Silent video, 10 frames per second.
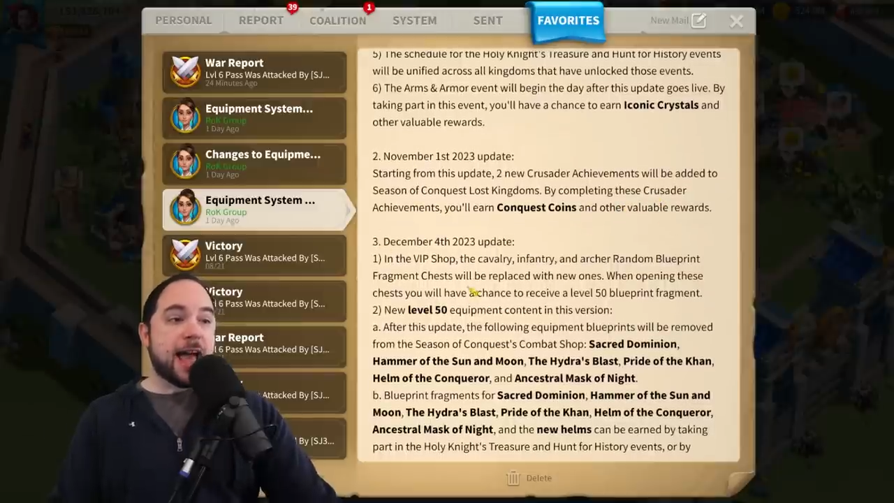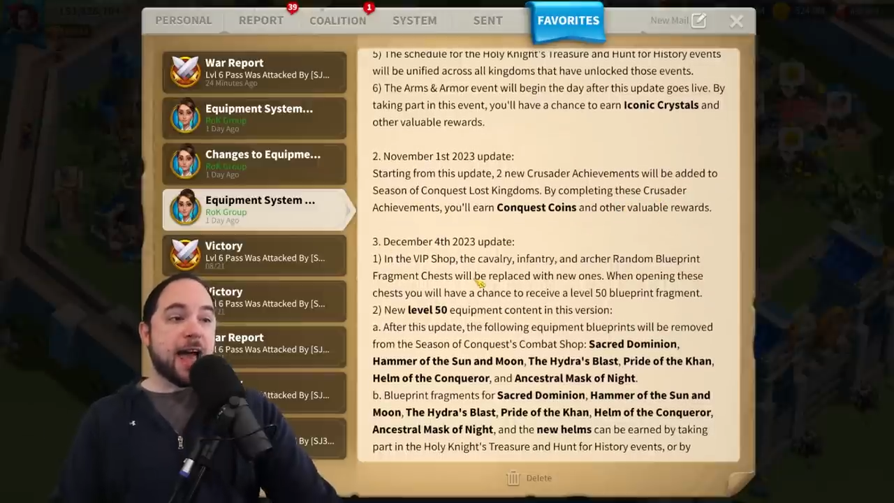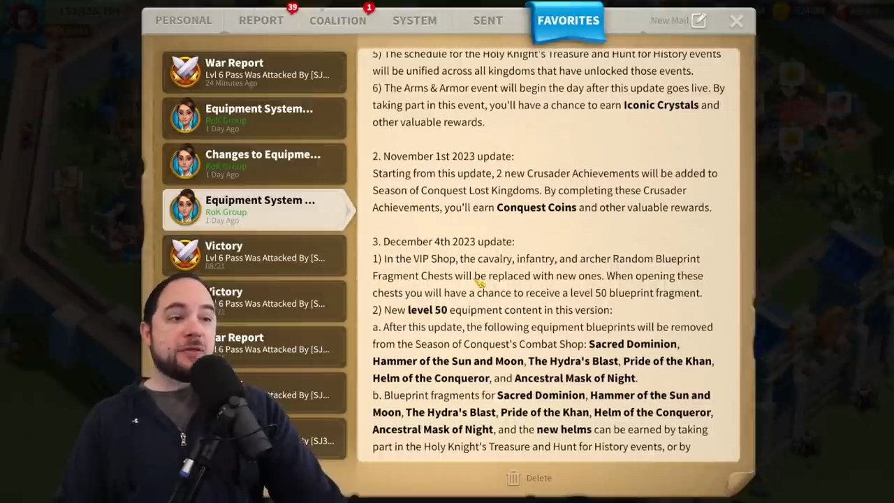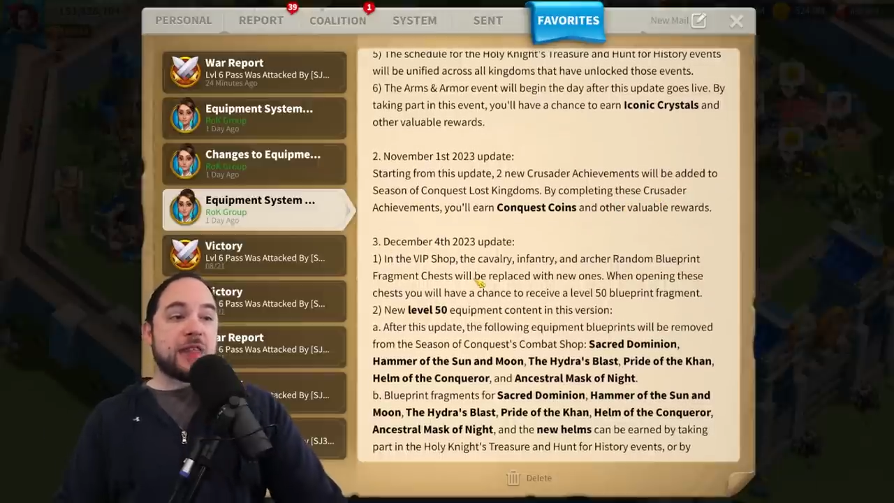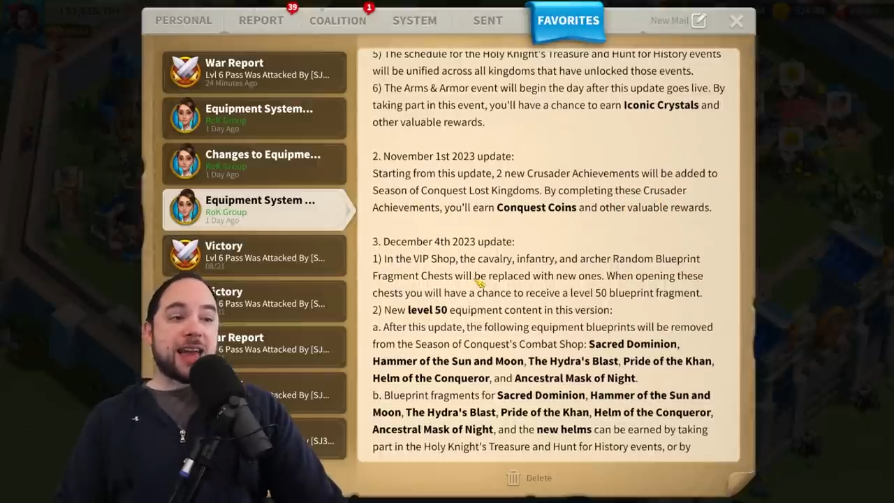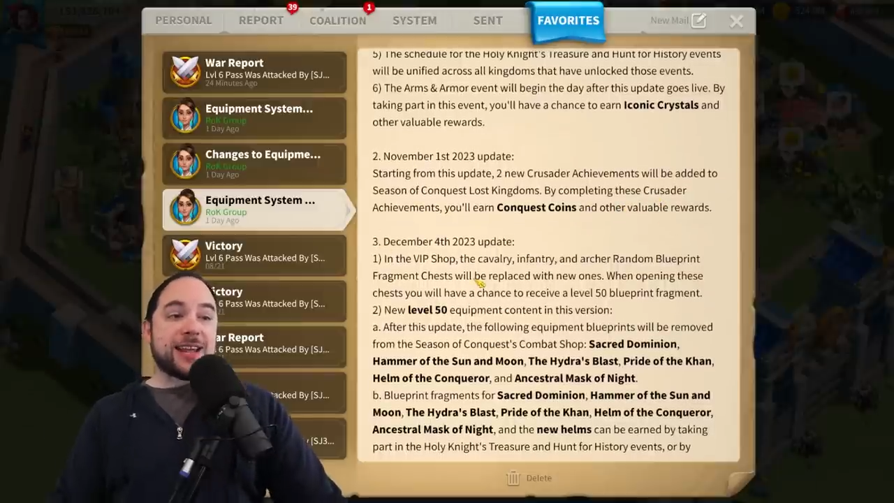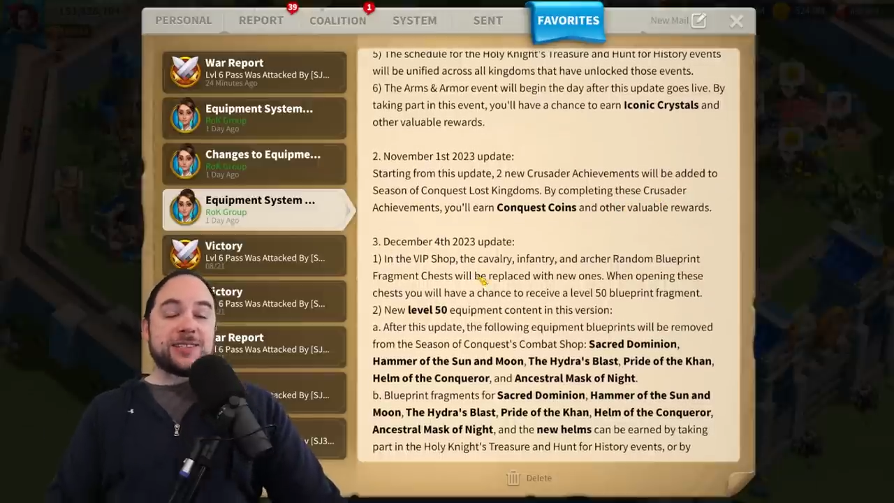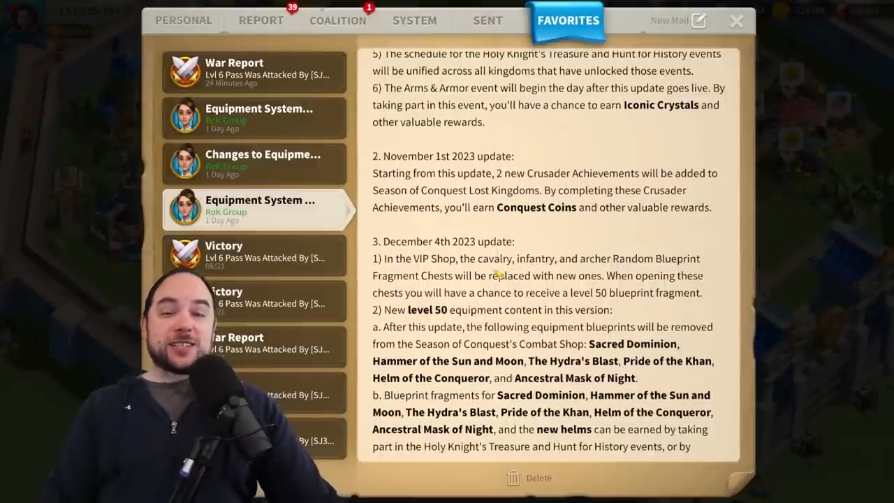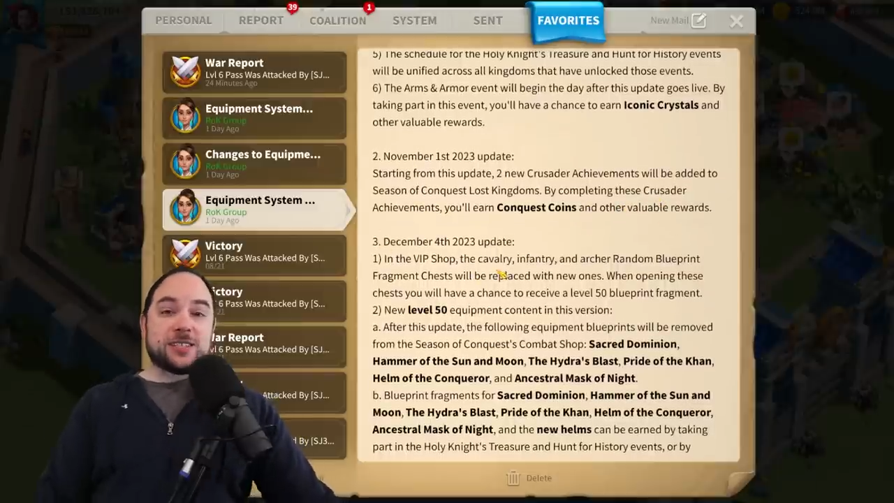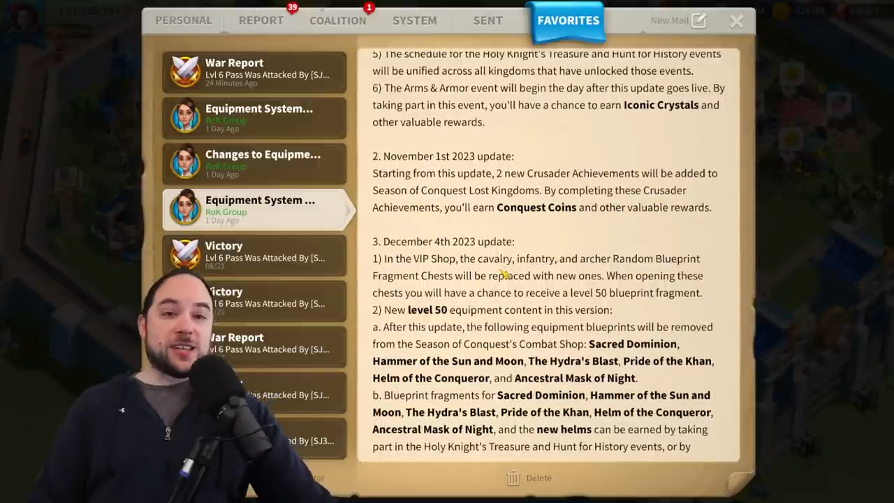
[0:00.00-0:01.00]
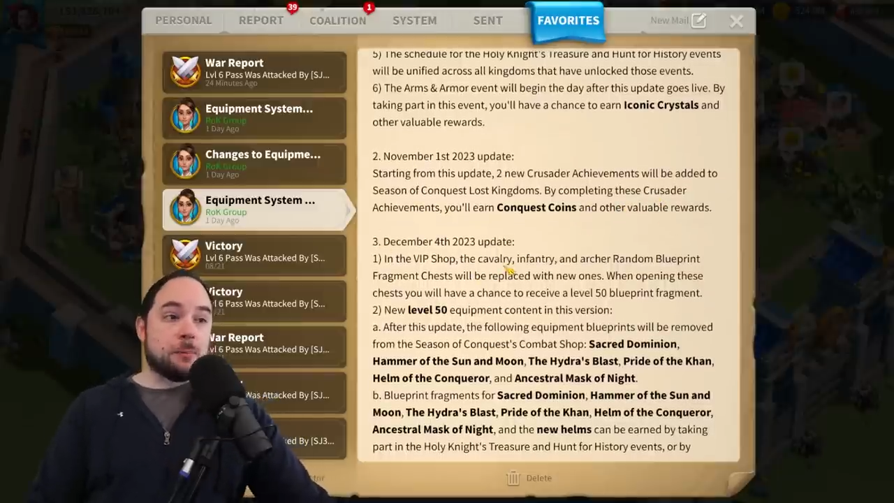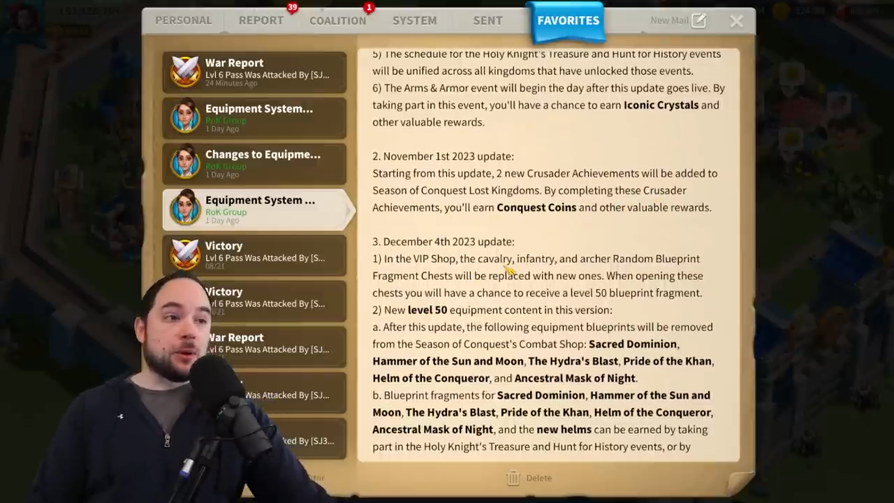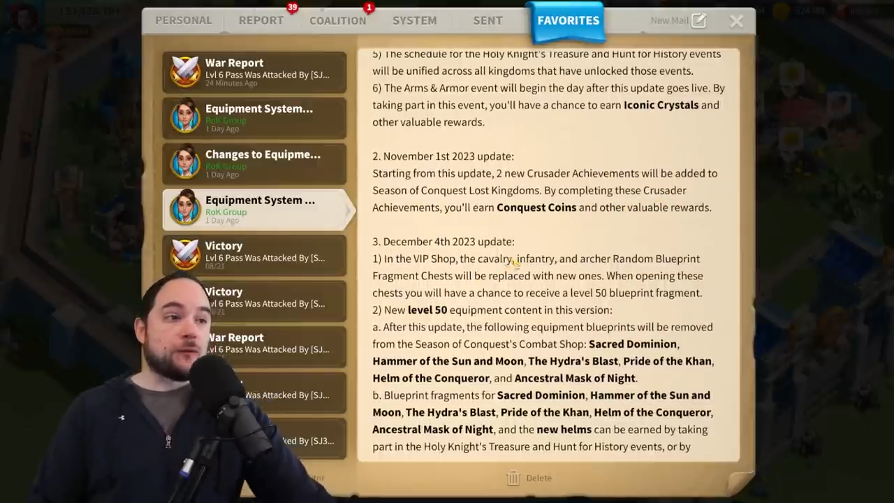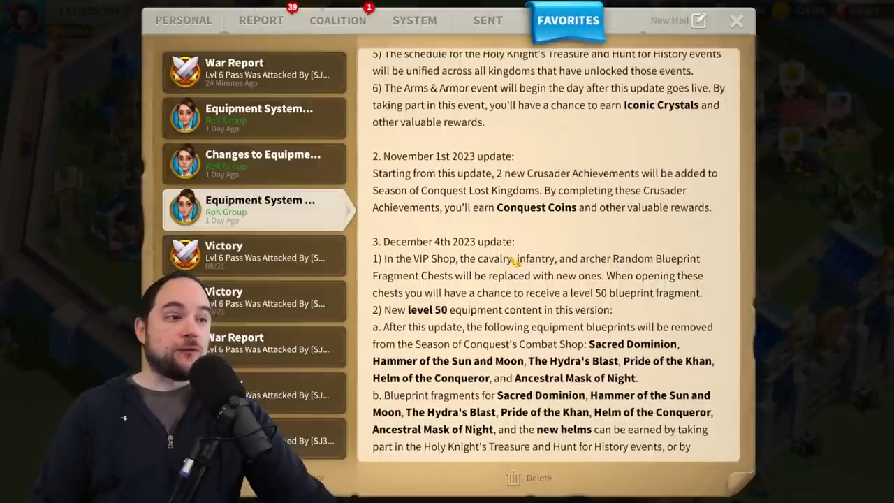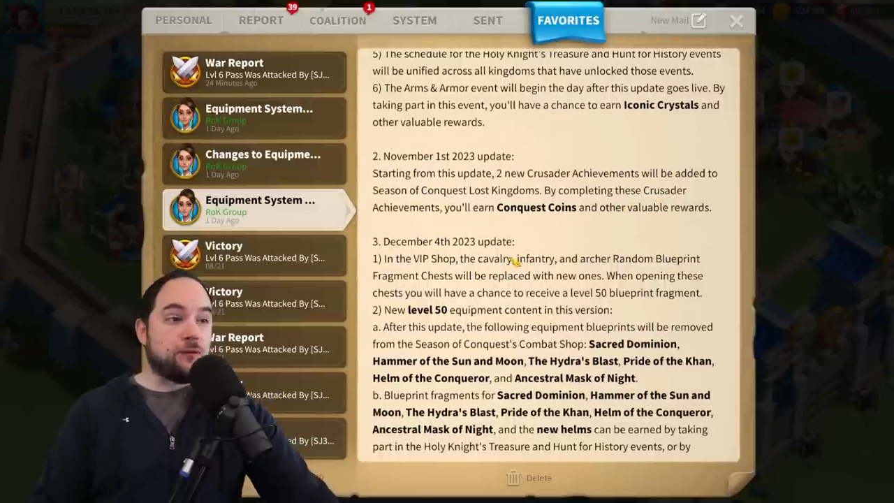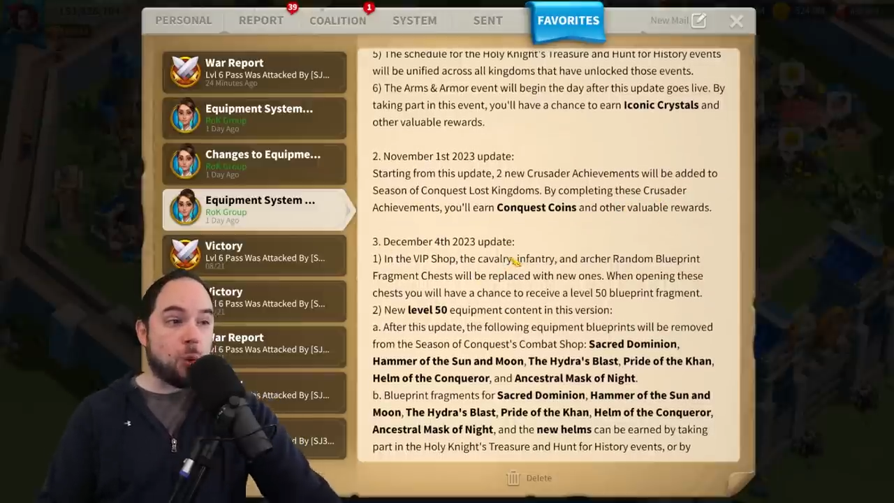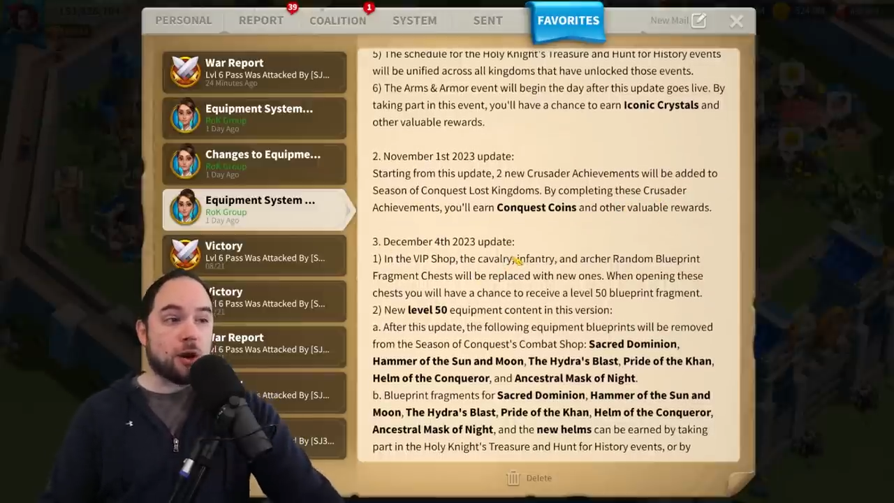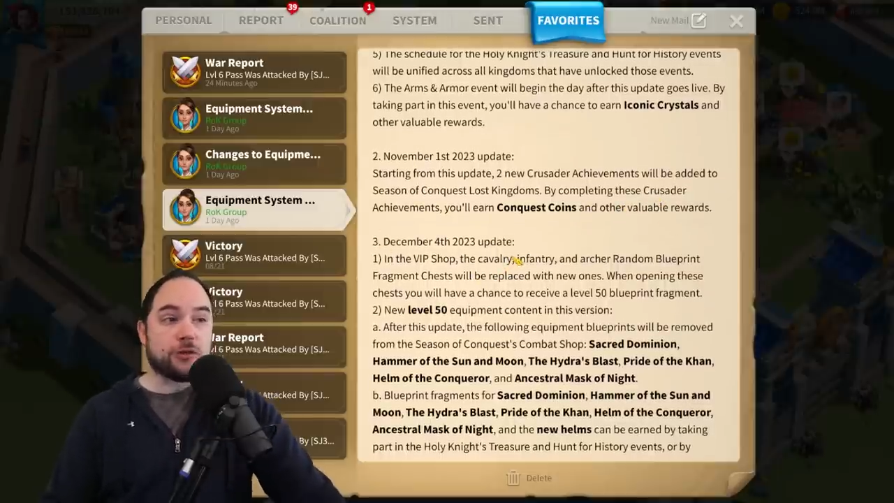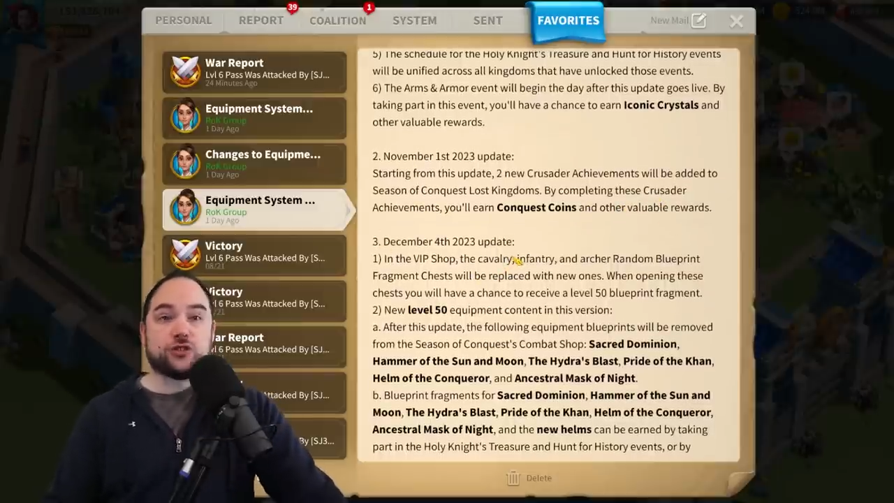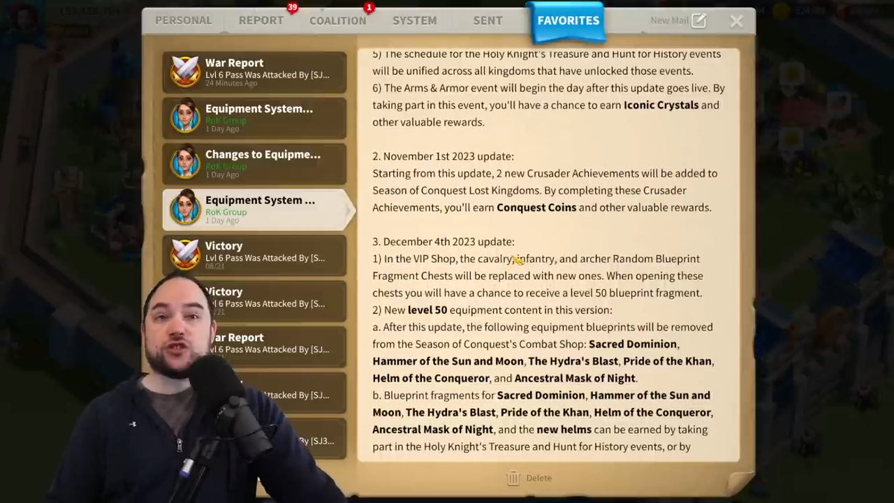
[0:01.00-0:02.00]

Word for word: And then in December 4th,